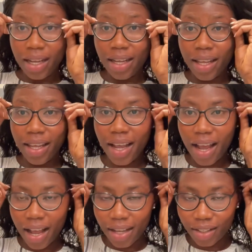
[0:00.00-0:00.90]

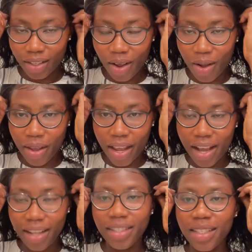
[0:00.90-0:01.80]
Yeah, so
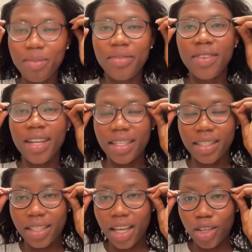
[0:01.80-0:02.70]
yeah, Team
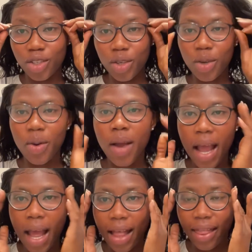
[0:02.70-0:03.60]
Fullest, stay tuned,
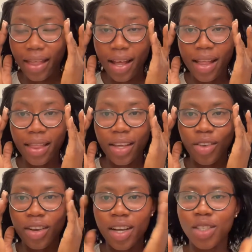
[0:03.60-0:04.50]
and thank
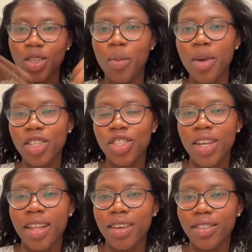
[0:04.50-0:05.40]
you guys so much,
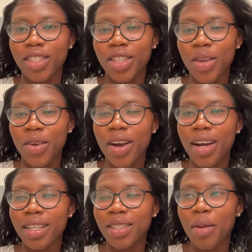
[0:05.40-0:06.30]
and I'll see you
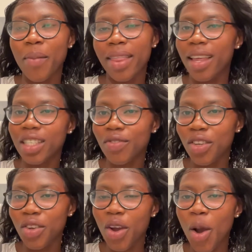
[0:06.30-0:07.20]
guys on my next
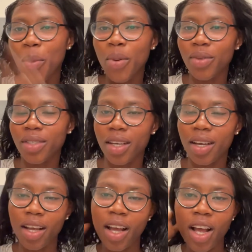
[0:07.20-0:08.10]
video. I'll put
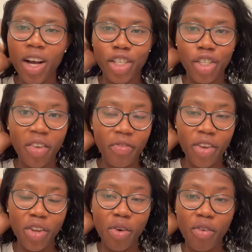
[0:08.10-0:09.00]
a short
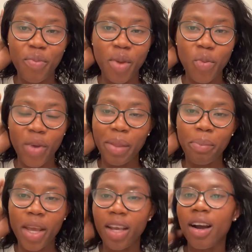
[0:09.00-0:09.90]
video of me with
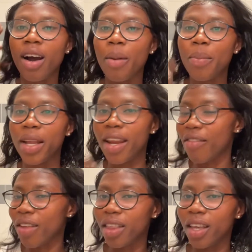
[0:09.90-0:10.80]
makeup and
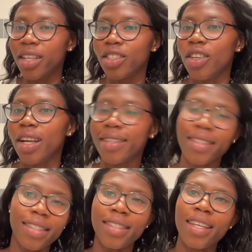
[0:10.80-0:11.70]
everything so you guys
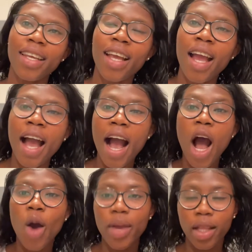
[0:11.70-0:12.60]
can see
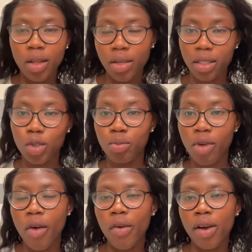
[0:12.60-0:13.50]
how it looks
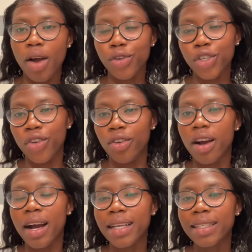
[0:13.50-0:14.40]
tomorrow. I'll show you
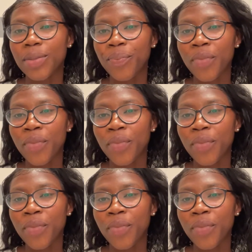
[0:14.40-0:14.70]
guys.